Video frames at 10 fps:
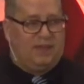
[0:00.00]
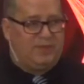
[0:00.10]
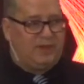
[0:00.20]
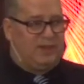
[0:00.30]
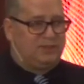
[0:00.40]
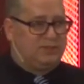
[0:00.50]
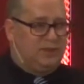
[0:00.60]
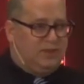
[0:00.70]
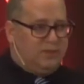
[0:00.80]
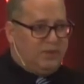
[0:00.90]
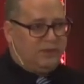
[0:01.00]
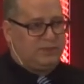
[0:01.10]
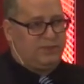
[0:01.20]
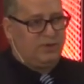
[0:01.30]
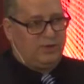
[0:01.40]
and because we
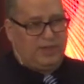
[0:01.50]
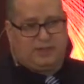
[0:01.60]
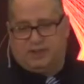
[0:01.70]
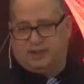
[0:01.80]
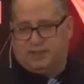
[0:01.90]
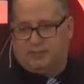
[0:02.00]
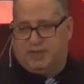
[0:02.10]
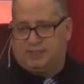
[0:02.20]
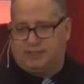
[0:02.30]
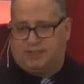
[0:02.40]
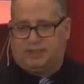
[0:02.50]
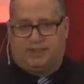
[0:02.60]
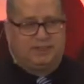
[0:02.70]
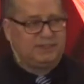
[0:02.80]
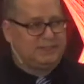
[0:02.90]
usually throw Gil under the bus,
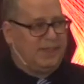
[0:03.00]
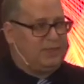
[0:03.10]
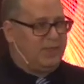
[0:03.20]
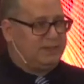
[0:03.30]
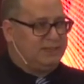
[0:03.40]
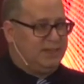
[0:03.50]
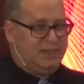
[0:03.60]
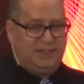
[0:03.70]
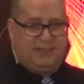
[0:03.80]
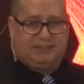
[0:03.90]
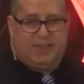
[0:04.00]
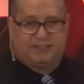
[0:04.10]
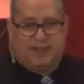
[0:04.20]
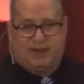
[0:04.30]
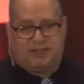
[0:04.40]
and Gil said that he's
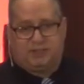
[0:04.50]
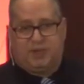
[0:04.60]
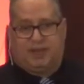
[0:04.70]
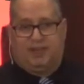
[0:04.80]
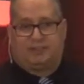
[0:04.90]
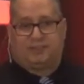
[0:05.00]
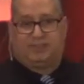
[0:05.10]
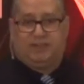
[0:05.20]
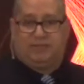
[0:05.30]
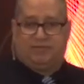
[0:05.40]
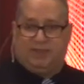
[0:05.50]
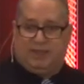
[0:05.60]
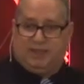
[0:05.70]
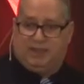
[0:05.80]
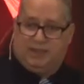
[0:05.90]
got tired of checking out to see if
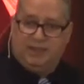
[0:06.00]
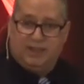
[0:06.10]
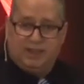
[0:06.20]
the